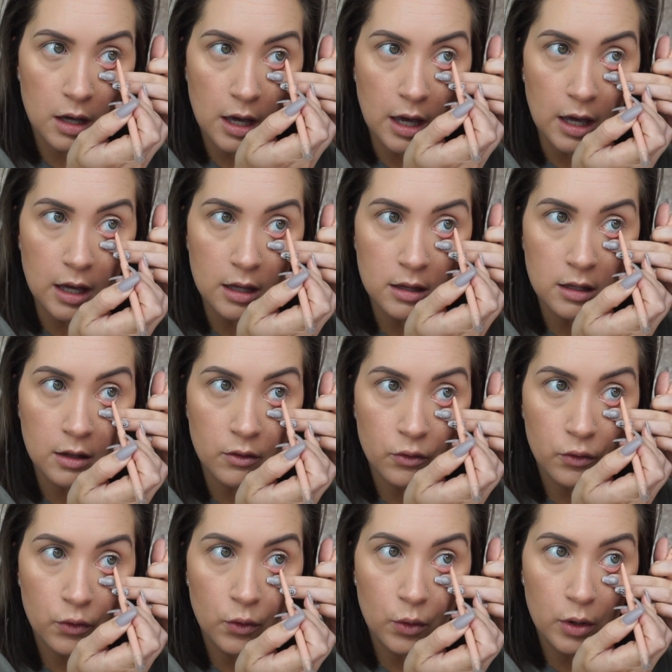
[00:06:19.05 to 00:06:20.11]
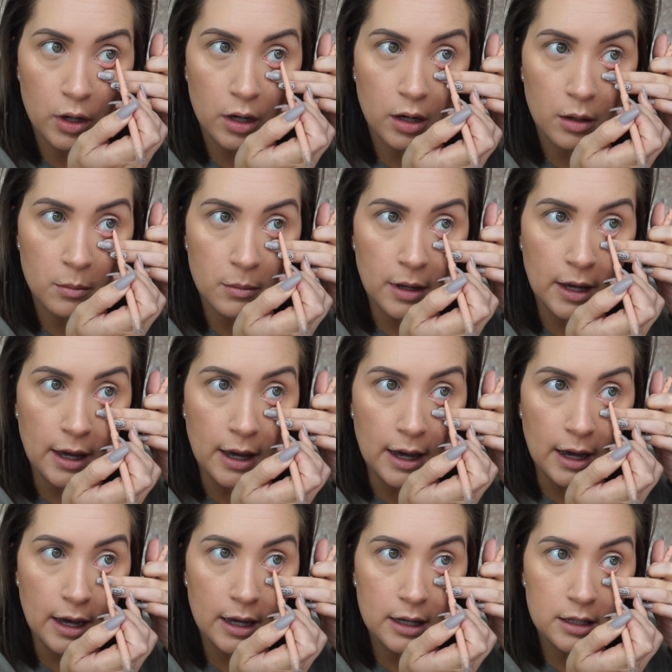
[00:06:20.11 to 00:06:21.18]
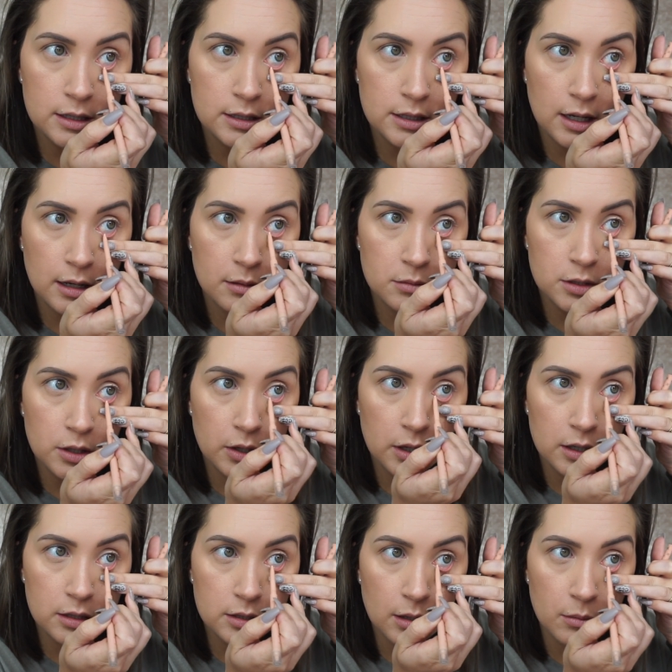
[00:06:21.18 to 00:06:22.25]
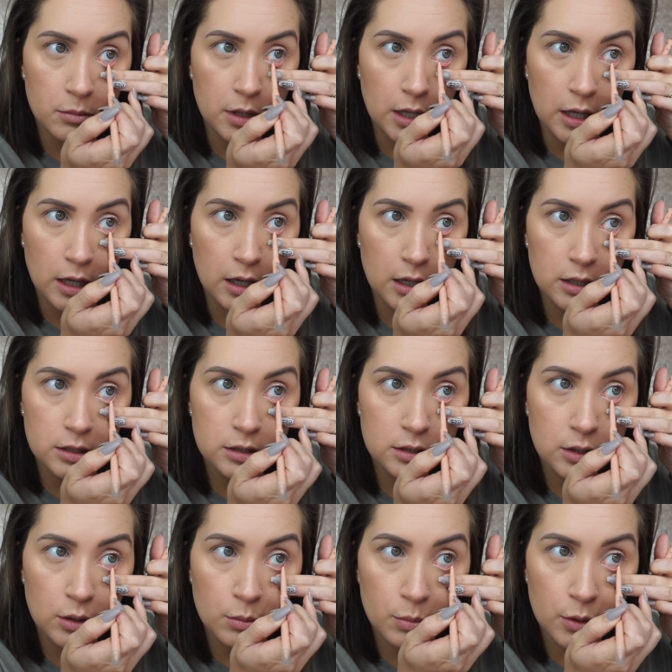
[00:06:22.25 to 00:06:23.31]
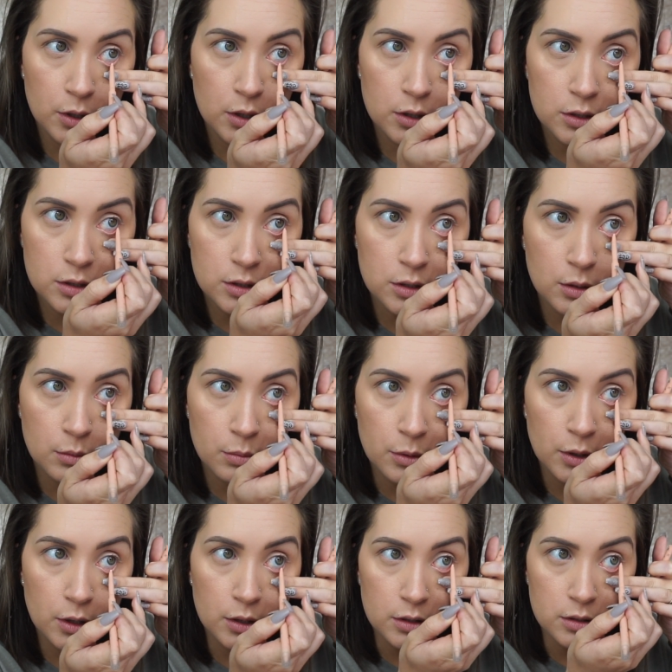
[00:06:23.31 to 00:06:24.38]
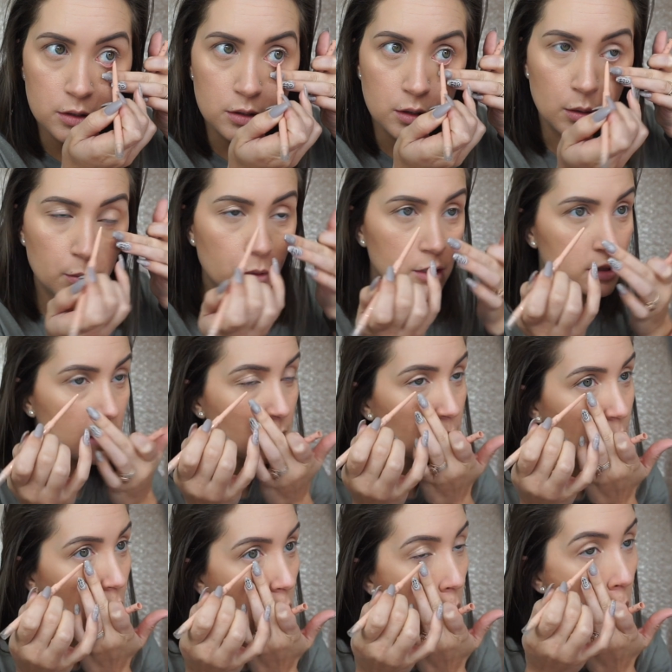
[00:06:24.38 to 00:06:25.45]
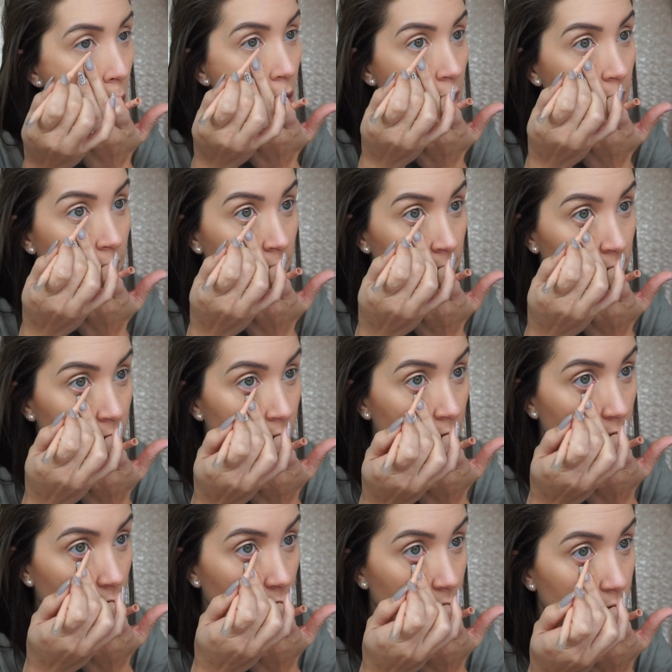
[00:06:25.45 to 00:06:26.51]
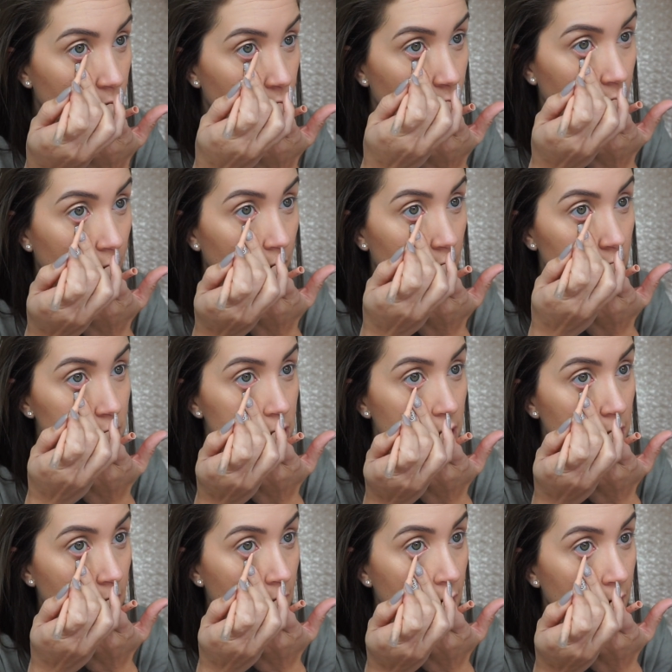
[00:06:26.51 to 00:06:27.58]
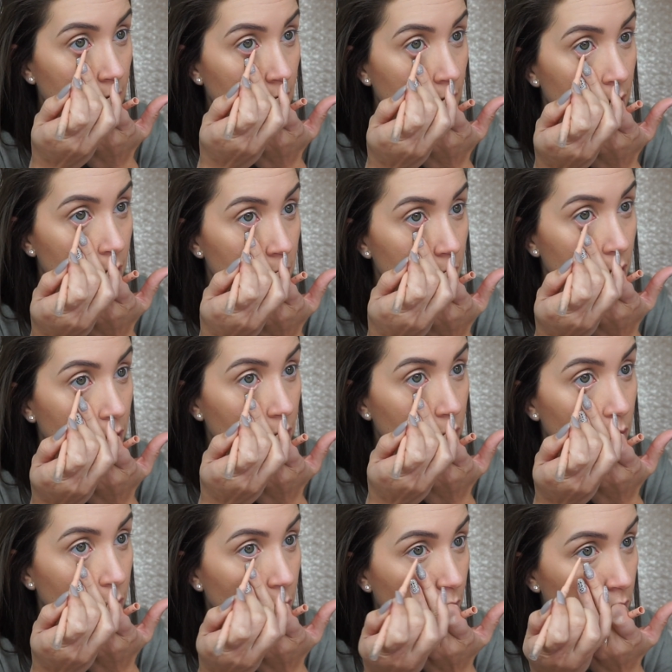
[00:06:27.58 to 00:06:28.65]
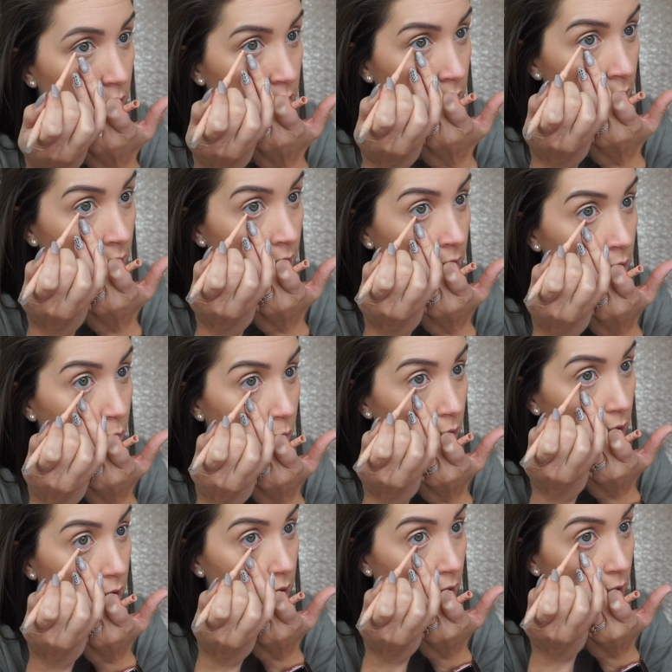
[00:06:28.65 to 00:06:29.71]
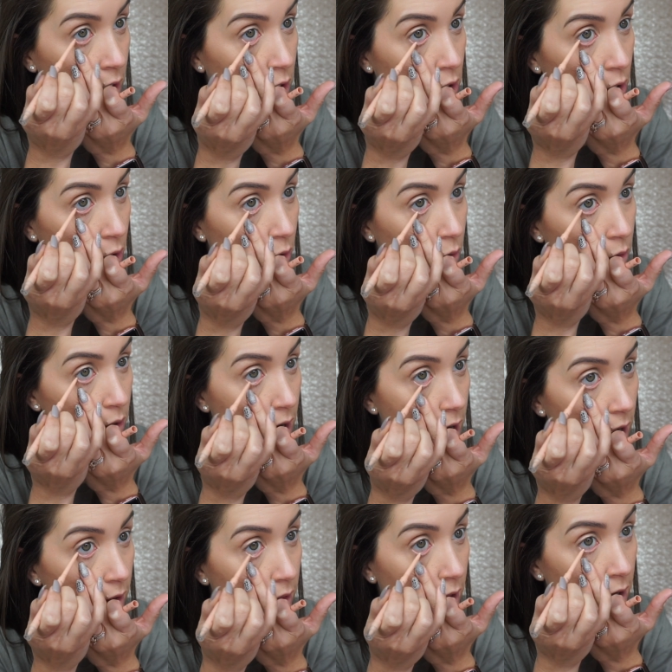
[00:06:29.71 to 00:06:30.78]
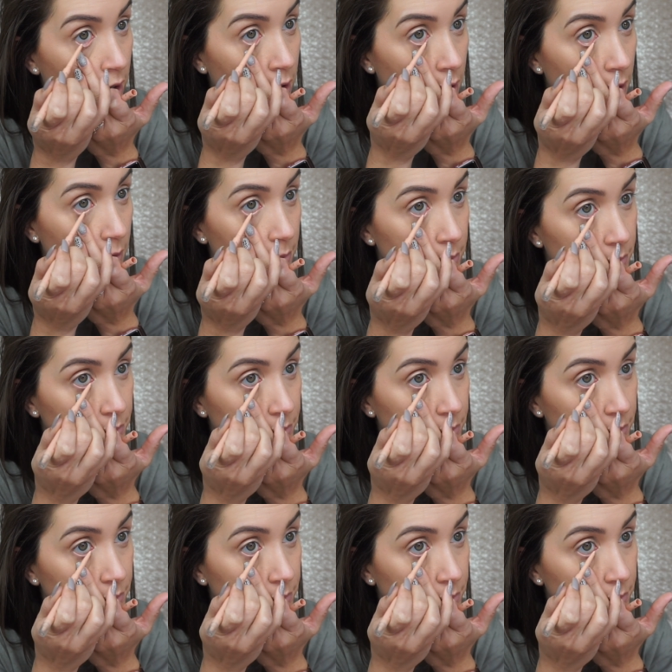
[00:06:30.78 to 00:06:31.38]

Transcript: Okay, and then for my eyes, I'm doing something super, super, super simple. I'm first lining my lower waterline with a nude eyeliner.